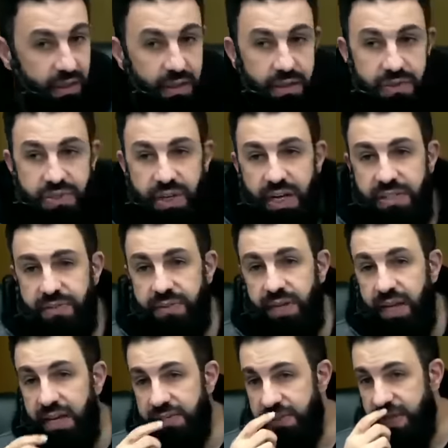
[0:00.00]
The signs of the
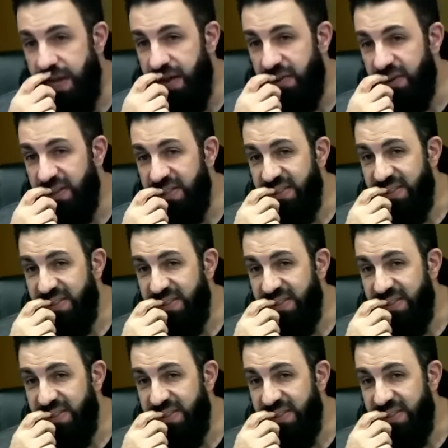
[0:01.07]
last hour